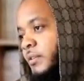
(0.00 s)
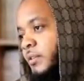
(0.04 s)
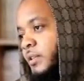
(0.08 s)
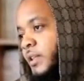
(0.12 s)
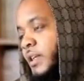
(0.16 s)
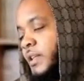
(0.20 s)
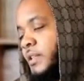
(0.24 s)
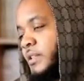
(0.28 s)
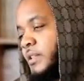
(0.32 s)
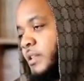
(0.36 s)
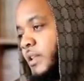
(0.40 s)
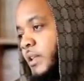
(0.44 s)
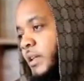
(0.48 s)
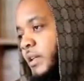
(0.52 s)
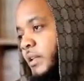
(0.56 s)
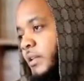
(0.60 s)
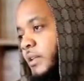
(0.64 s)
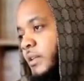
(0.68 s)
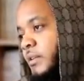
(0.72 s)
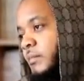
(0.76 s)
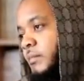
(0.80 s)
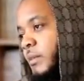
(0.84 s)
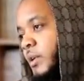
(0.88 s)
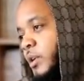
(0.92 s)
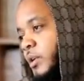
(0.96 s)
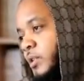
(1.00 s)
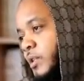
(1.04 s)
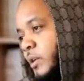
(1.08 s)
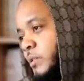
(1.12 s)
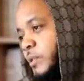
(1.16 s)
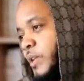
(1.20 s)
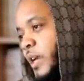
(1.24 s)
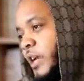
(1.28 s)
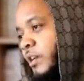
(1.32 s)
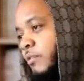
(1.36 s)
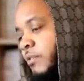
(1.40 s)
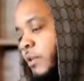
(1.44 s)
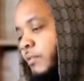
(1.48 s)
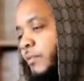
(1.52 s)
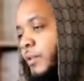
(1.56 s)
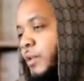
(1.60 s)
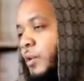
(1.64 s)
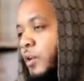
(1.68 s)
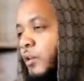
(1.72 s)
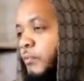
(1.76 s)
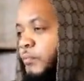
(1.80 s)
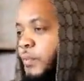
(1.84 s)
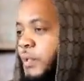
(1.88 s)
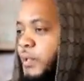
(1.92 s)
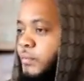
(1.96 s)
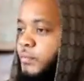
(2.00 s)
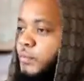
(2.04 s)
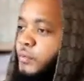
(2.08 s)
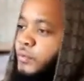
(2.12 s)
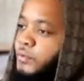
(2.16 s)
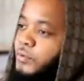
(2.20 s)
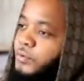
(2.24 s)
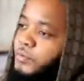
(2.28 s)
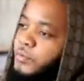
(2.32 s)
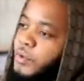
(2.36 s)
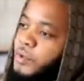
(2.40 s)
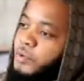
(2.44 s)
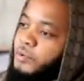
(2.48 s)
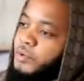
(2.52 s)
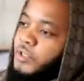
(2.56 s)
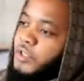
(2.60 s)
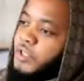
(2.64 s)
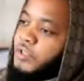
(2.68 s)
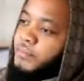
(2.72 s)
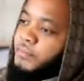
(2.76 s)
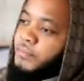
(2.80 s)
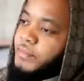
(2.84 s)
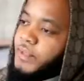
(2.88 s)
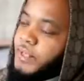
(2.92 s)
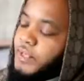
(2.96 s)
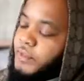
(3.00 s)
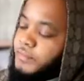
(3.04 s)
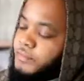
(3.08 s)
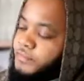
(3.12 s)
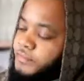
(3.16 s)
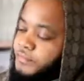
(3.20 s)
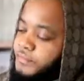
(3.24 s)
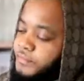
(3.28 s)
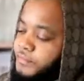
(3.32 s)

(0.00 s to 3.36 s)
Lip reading: on that side, because I was hanging around with a lot of people older than me.